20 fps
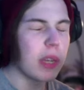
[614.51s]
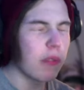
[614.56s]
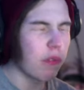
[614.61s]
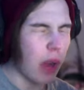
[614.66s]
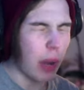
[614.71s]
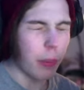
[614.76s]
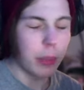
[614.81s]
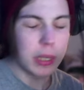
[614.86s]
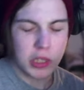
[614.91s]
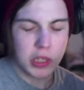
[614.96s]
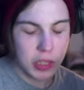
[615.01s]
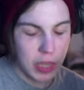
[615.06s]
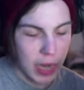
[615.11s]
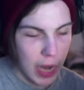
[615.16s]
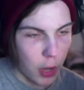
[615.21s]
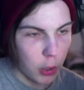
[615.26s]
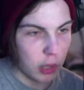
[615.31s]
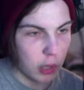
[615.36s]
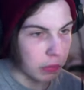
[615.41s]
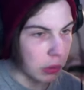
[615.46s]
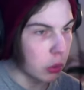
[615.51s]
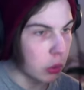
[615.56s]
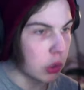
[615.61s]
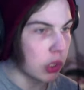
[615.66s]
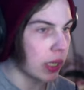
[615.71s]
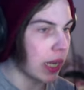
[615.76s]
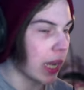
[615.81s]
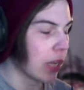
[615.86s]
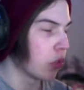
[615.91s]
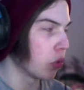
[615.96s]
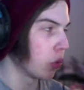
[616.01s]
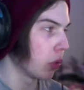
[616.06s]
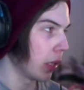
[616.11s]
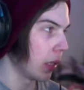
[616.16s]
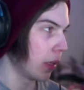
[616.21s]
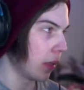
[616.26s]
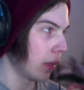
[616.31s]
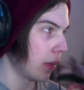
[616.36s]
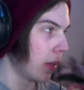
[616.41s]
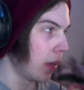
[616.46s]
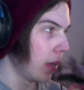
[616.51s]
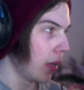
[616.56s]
very scared of losing Andrew Lincoln.